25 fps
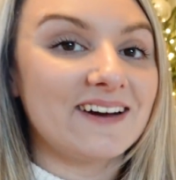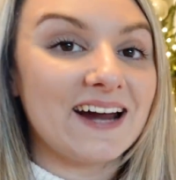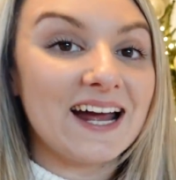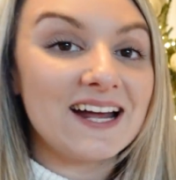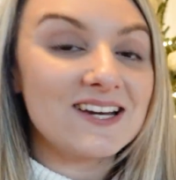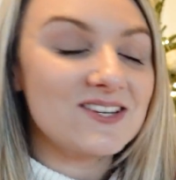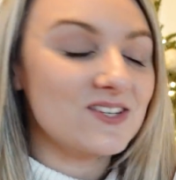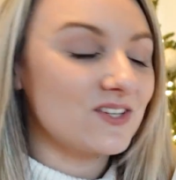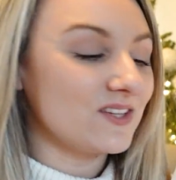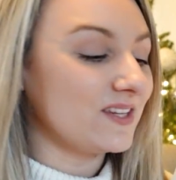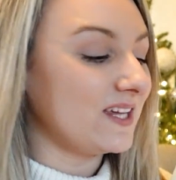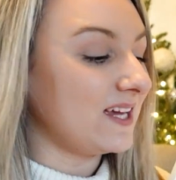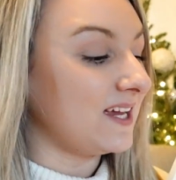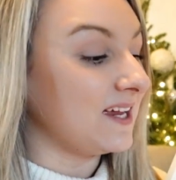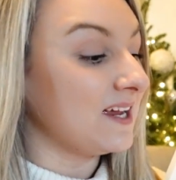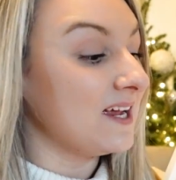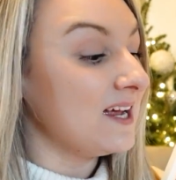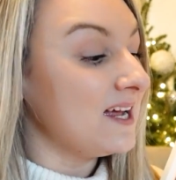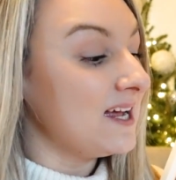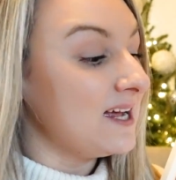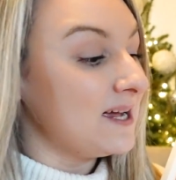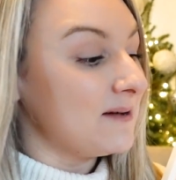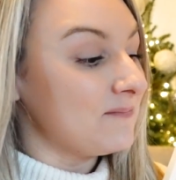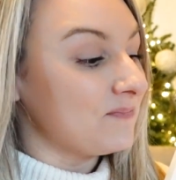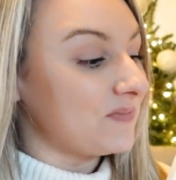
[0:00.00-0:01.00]

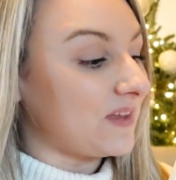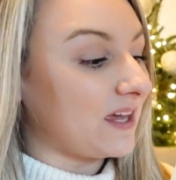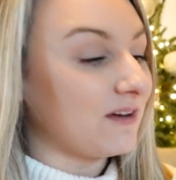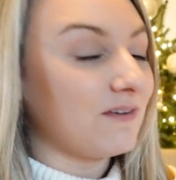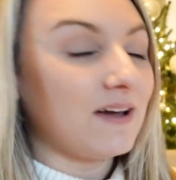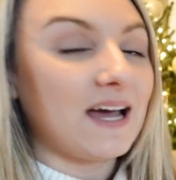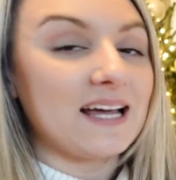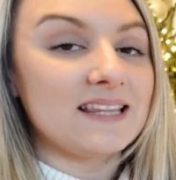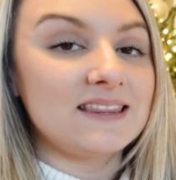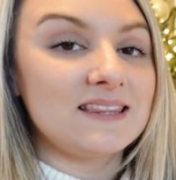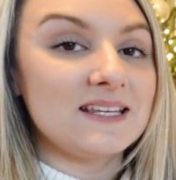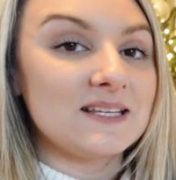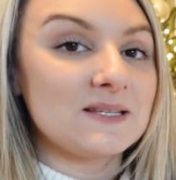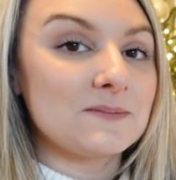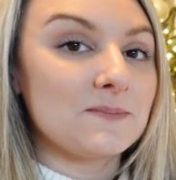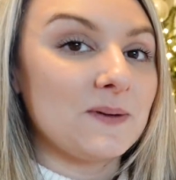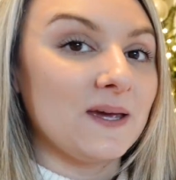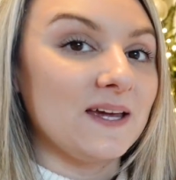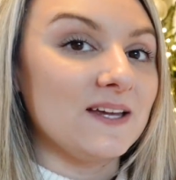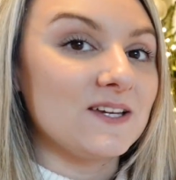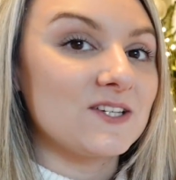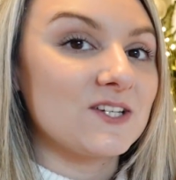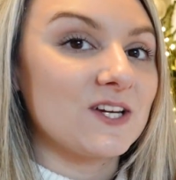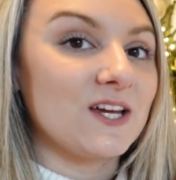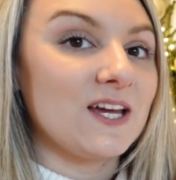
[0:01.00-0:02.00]
I've had this
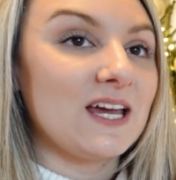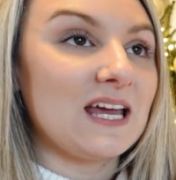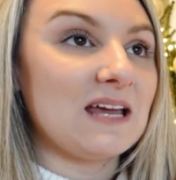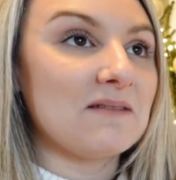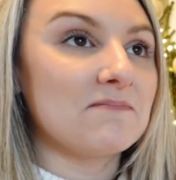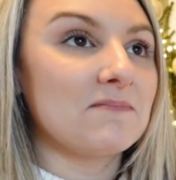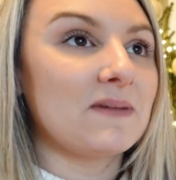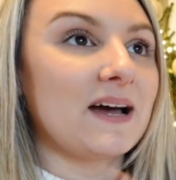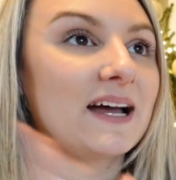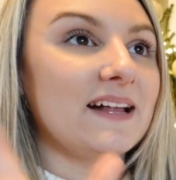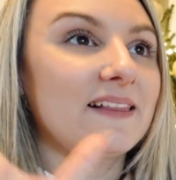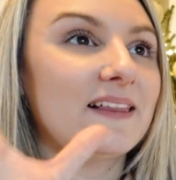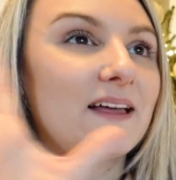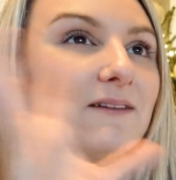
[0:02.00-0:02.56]
picture in my